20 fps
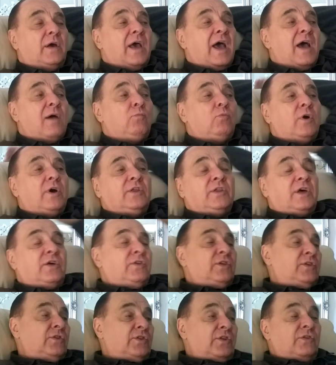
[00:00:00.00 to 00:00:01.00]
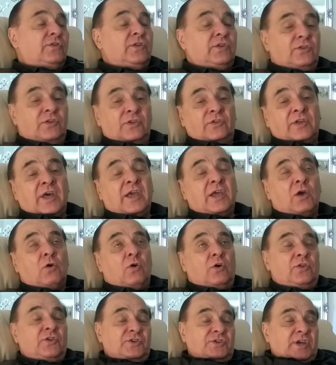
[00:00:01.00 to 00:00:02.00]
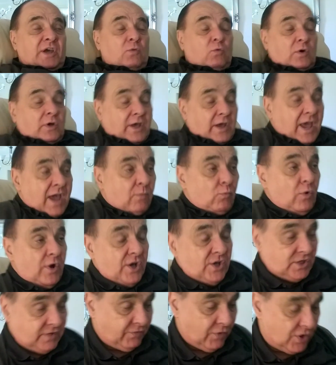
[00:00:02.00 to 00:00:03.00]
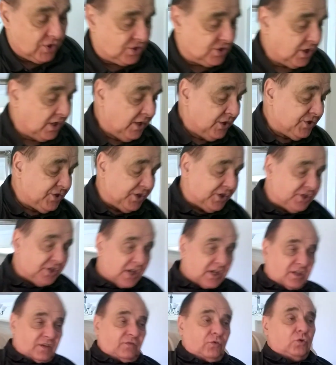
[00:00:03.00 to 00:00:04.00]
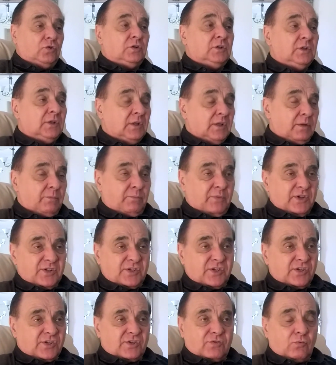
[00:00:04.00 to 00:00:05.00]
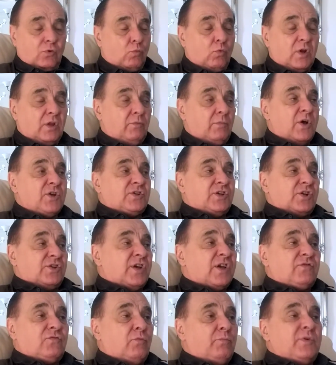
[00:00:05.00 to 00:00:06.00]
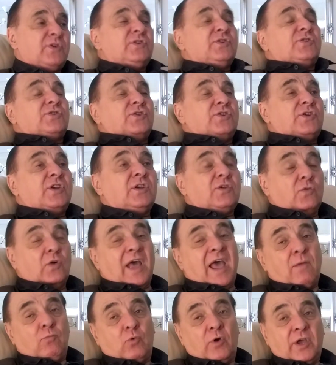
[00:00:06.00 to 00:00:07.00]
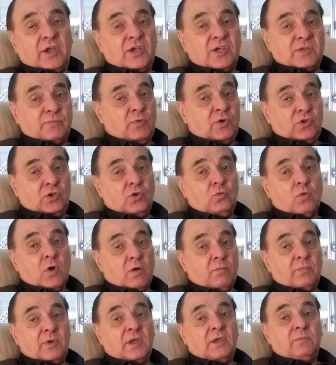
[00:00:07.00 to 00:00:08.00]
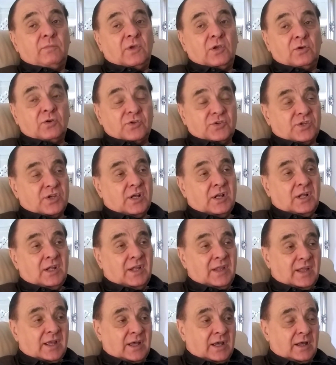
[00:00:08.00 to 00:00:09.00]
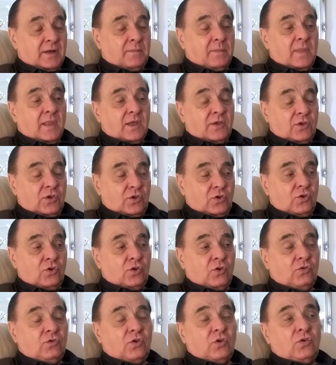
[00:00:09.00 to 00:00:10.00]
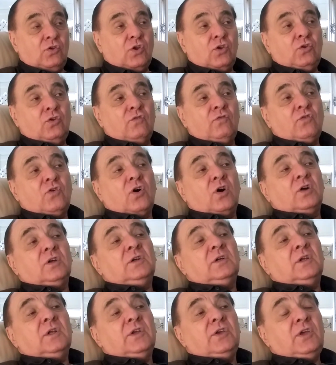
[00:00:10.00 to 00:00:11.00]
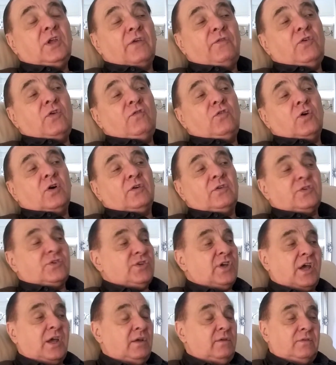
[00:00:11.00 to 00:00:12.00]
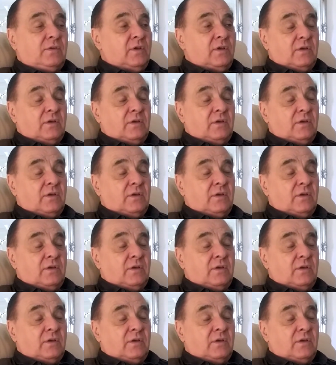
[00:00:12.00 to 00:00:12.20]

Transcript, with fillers: Amway, they go on to say, well, Amway is the most successful business, or one of the most successful businesses. Yeah, Amway is, but you won't be because um, you, have got, you know, if you've got, say,